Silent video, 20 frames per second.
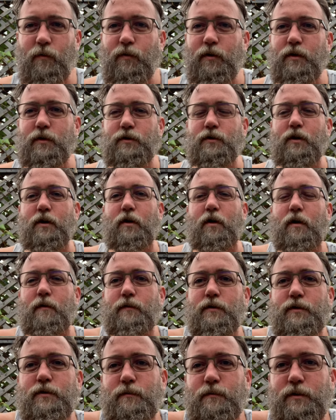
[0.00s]
We're going to try to
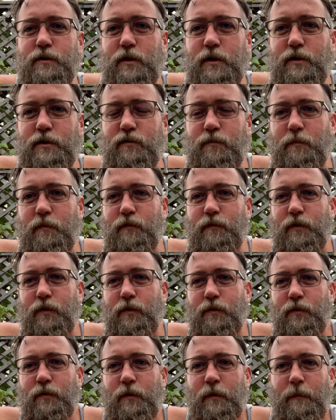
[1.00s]
harvest some seeds from a few